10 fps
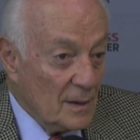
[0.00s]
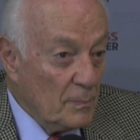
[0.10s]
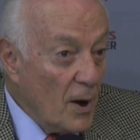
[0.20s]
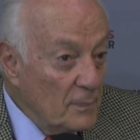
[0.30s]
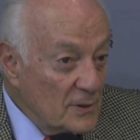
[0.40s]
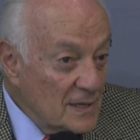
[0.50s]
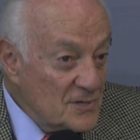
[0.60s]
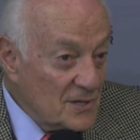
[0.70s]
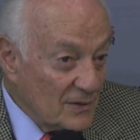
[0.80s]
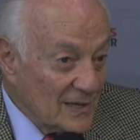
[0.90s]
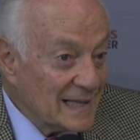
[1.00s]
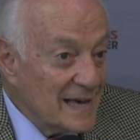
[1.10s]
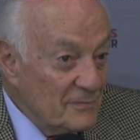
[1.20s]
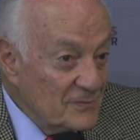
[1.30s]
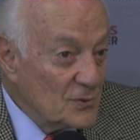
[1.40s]
populist on the
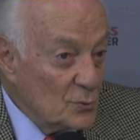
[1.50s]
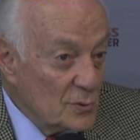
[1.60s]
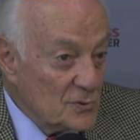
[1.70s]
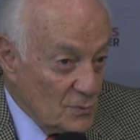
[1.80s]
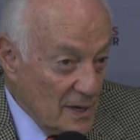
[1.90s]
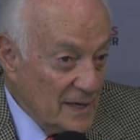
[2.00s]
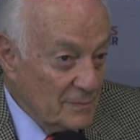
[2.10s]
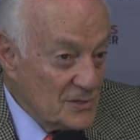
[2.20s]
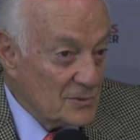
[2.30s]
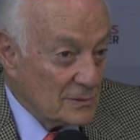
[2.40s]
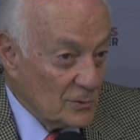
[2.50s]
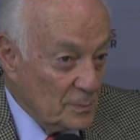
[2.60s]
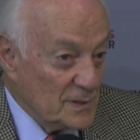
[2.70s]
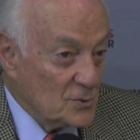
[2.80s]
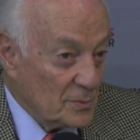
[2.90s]
left who is running, Mr.
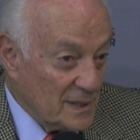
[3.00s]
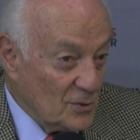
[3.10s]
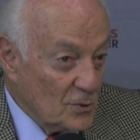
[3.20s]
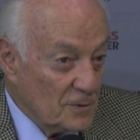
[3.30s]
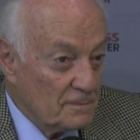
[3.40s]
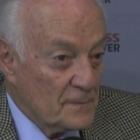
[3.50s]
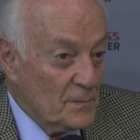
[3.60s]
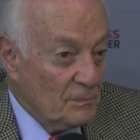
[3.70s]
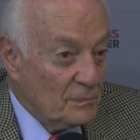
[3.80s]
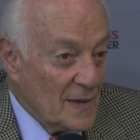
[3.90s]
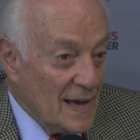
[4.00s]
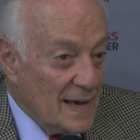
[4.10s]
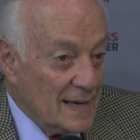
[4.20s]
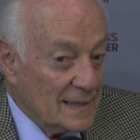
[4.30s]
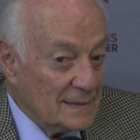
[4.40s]
Lopez Obrador,
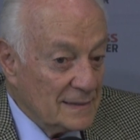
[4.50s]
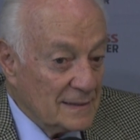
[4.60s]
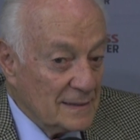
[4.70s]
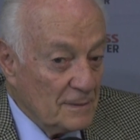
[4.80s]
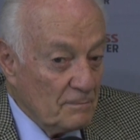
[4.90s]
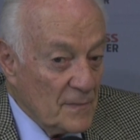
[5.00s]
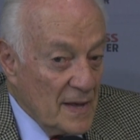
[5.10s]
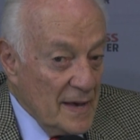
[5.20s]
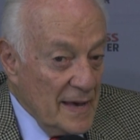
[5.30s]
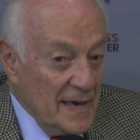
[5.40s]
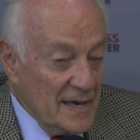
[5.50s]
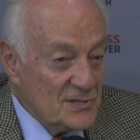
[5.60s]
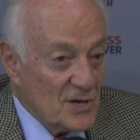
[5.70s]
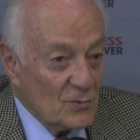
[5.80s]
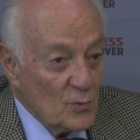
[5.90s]
and he
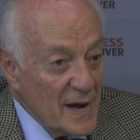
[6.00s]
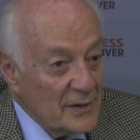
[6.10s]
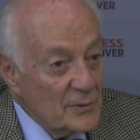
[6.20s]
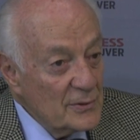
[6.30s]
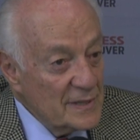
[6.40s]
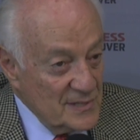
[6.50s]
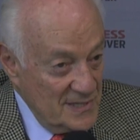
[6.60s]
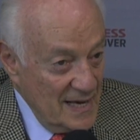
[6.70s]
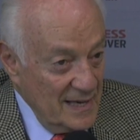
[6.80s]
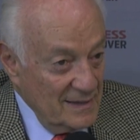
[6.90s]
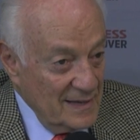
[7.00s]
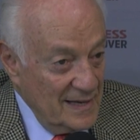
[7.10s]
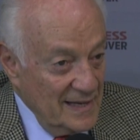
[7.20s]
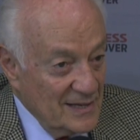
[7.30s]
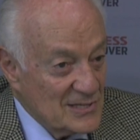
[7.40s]
is on record as saying that
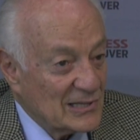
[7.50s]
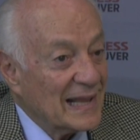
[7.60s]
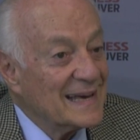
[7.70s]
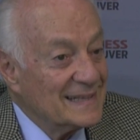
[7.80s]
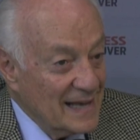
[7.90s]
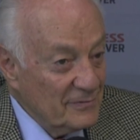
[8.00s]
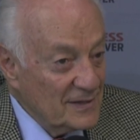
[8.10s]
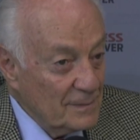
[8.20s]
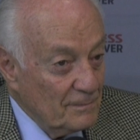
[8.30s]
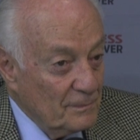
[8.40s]
he doesn't like NAFTA,